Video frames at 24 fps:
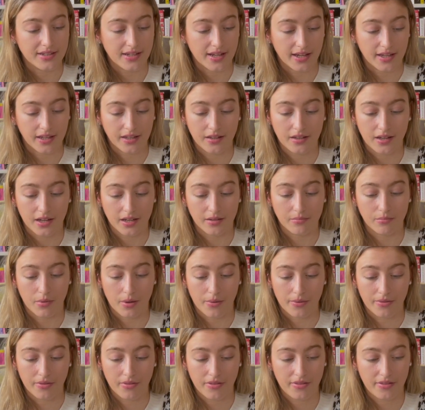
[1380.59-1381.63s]
day and
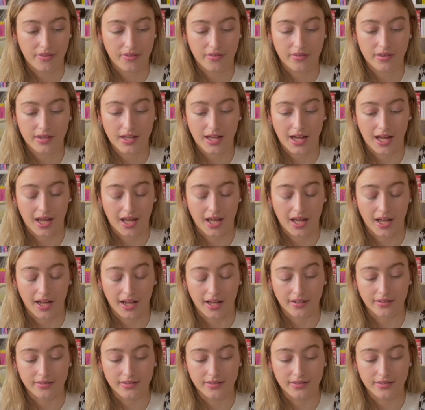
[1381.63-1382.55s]
month. Haha.